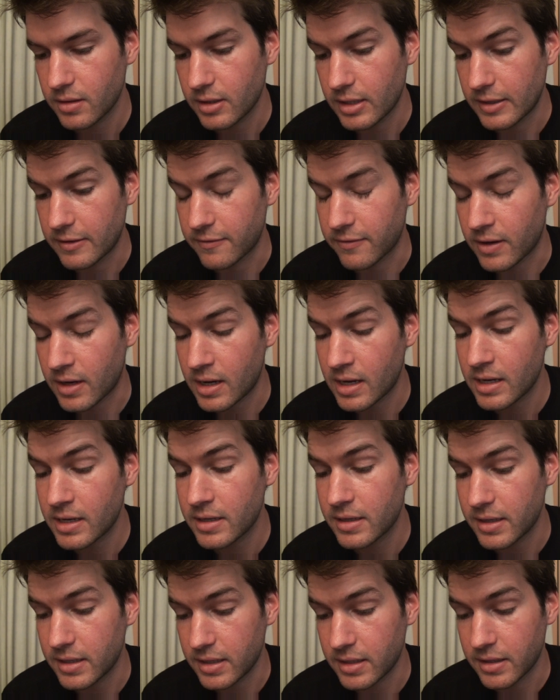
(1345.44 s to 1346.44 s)
"If I
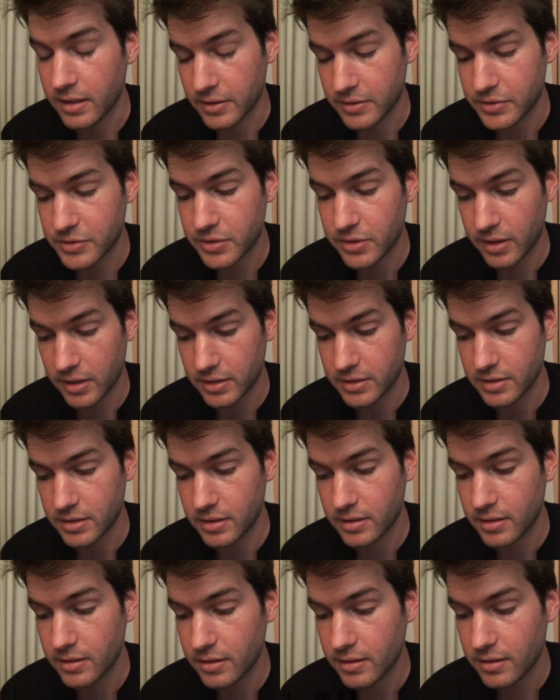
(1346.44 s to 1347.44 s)
need
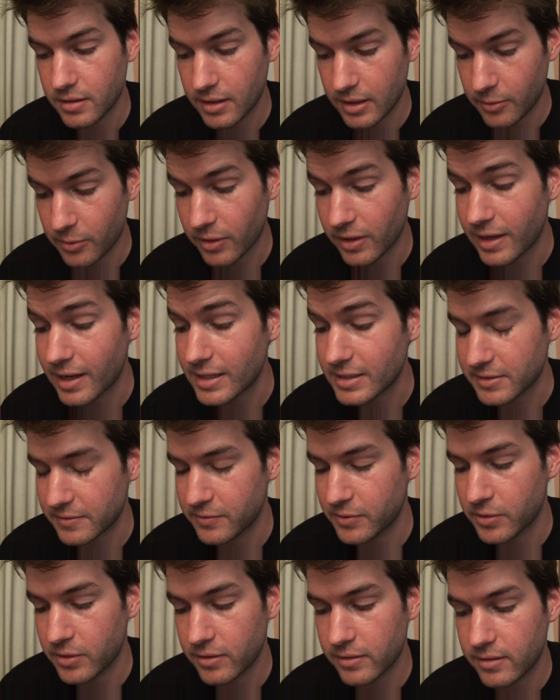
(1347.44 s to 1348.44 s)
instruction, I will ask
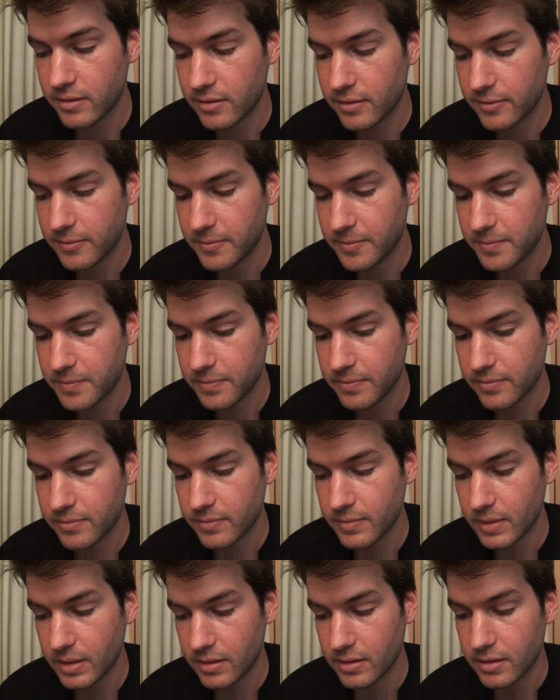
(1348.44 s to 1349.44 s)
for it,"
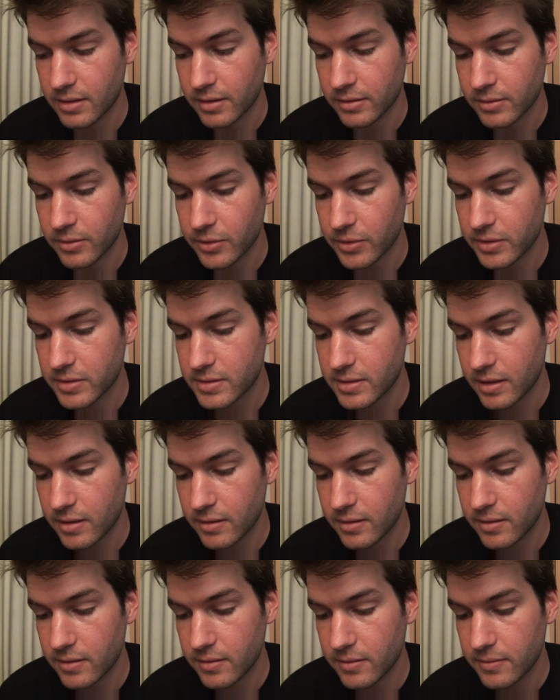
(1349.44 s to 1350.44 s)
the young lord
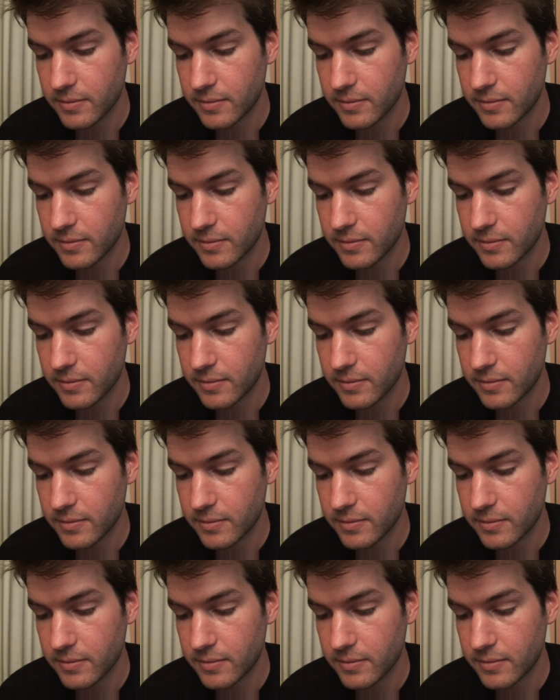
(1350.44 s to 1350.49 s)
said.